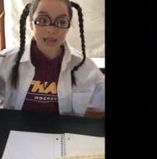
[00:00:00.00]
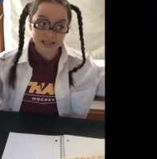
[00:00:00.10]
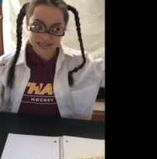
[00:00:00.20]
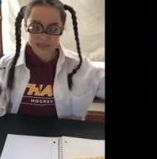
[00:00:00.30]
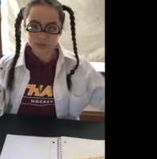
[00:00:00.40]

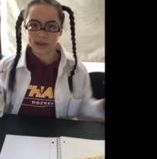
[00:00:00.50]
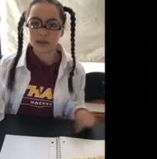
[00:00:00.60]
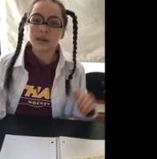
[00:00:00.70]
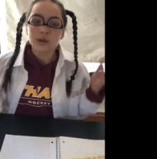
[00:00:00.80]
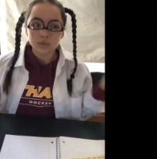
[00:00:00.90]
and this way,
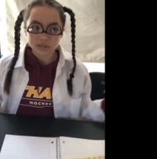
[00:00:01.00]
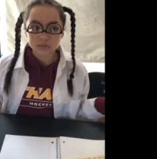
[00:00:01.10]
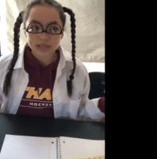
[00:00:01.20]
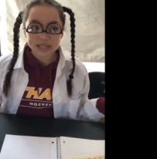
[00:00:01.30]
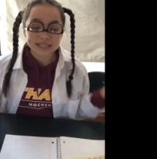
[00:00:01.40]

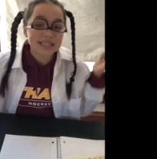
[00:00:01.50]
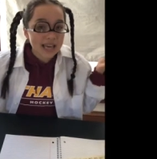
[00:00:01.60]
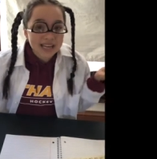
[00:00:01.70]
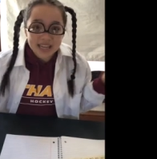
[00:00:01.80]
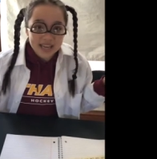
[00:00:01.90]
which means
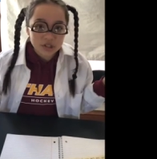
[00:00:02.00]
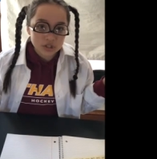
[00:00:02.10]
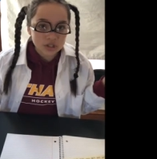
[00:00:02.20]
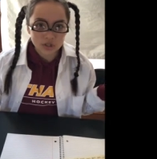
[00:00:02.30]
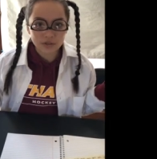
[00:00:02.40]
that it can't
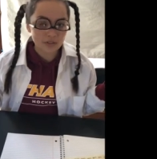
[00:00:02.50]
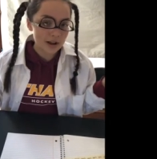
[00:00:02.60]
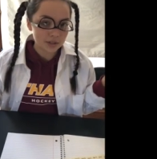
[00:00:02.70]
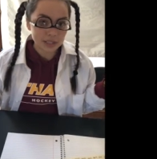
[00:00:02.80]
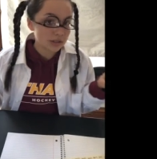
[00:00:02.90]
just turn
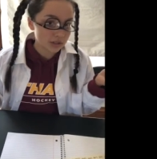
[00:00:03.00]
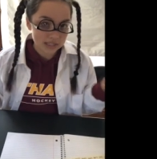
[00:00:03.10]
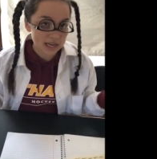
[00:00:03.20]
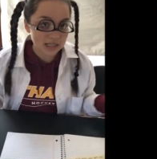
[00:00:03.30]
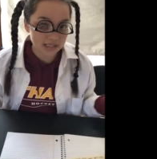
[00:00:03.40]
around and
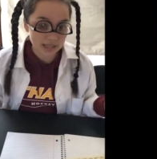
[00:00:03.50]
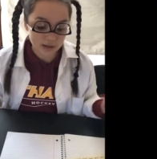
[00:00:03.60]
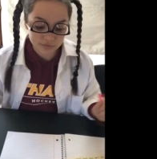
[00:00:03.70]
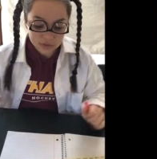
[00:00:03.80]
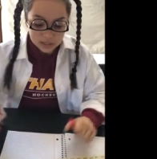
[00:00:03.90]
intersect
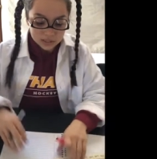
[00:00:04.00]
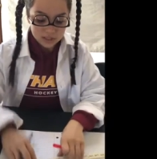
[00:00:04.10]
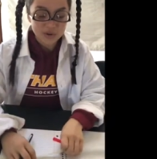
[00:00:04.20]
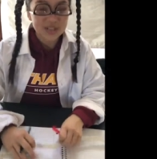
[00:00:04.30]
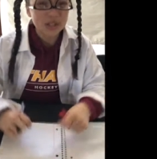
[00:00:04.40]
itself.
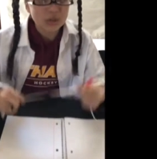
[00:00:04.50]
So in